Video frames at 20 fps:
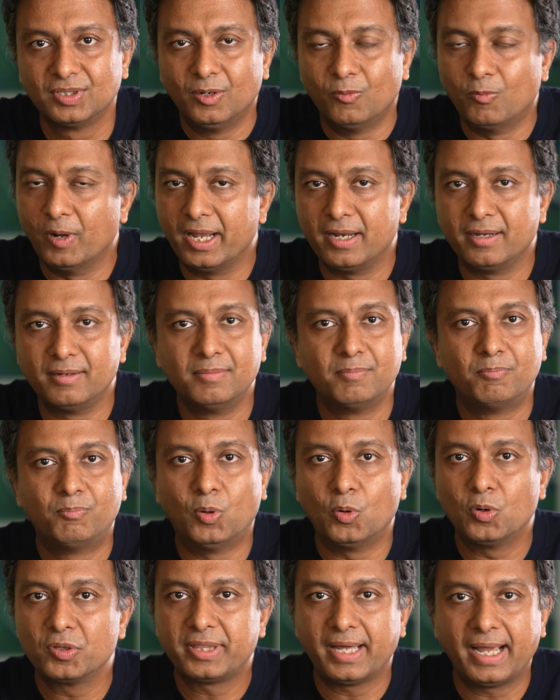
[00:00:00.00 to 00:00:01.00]
when
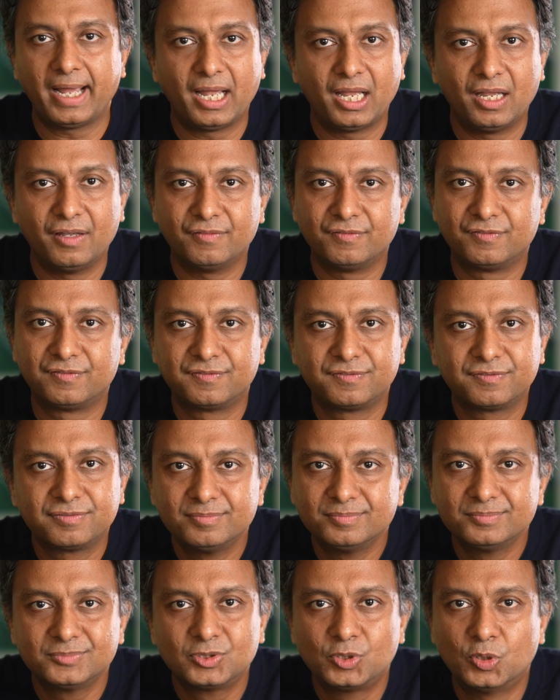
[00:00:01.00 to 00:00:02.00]
both have
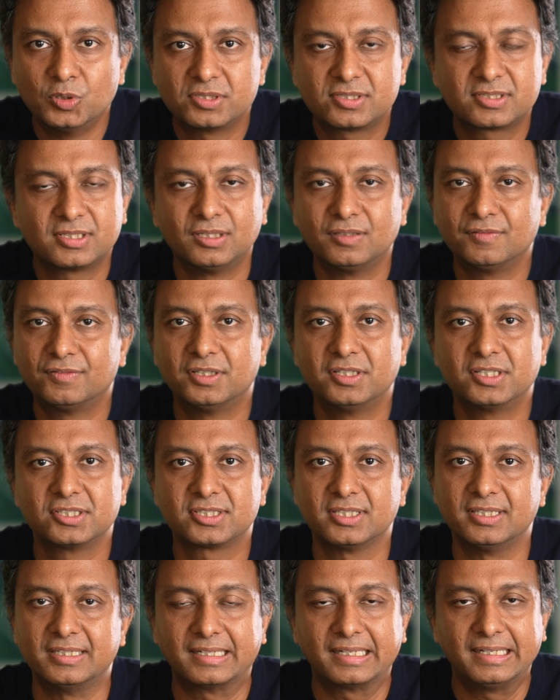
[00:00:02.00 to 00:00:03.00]
good
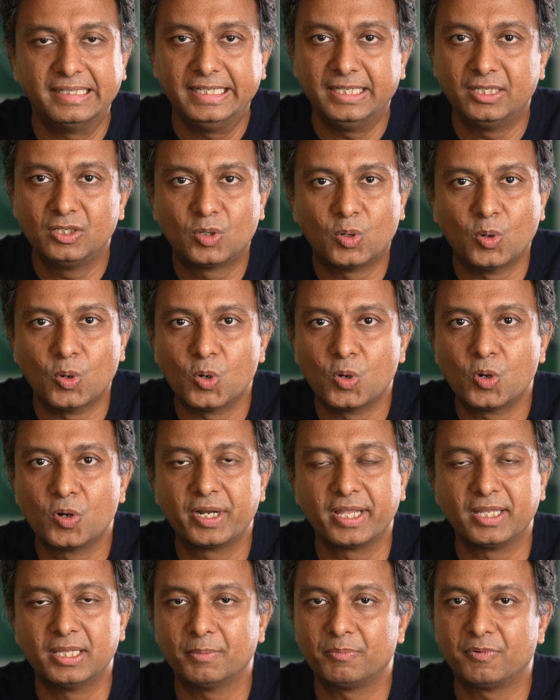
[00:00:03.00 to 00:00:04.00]
servers and clean
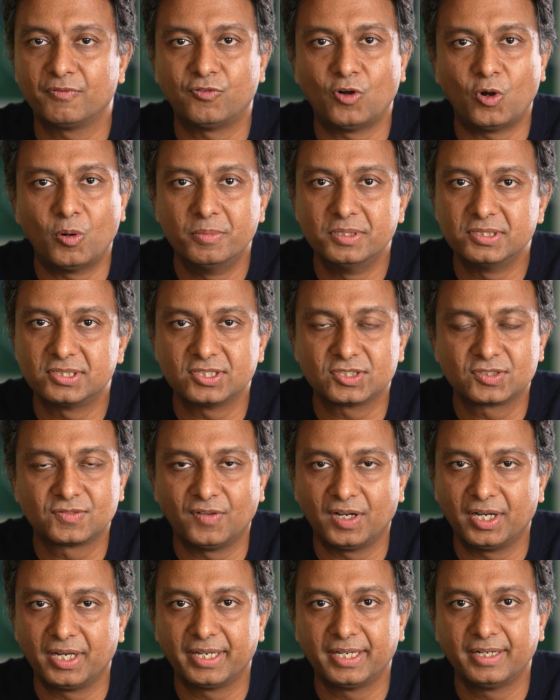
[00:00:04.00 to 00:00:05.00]
code and the performance is
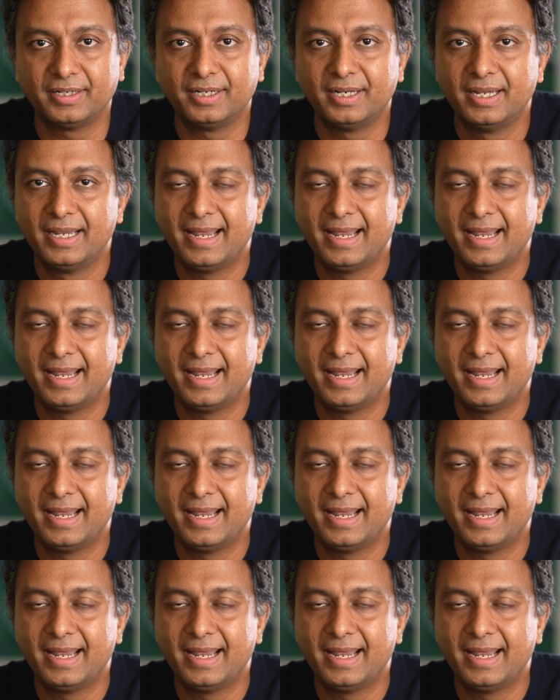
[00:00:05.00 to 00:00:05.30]
fine